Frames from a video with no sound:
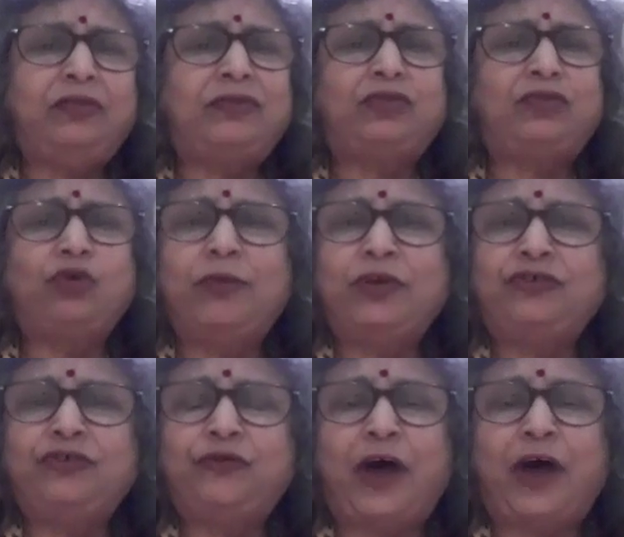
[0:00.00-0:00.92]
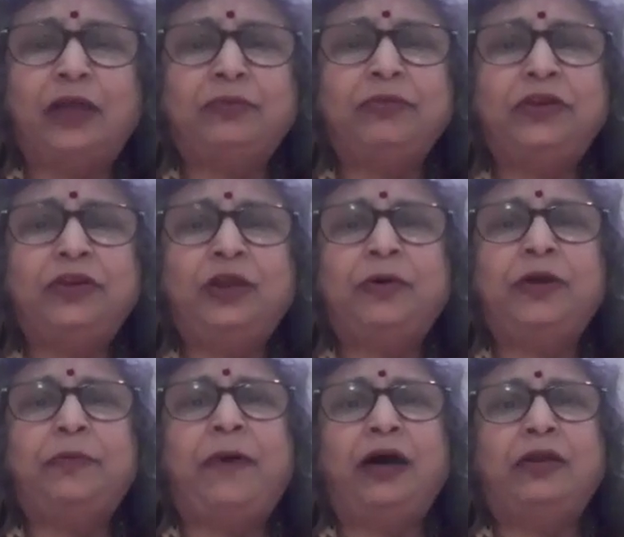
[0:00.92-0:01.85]
there's so much of
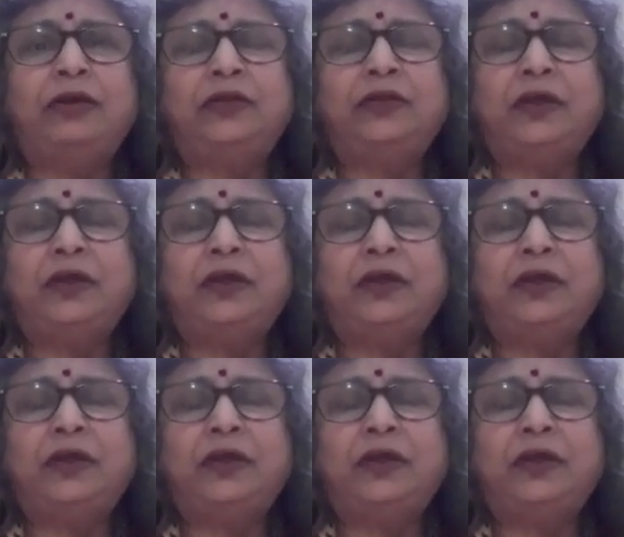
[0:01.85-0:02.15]
Atmanirbhar Bharat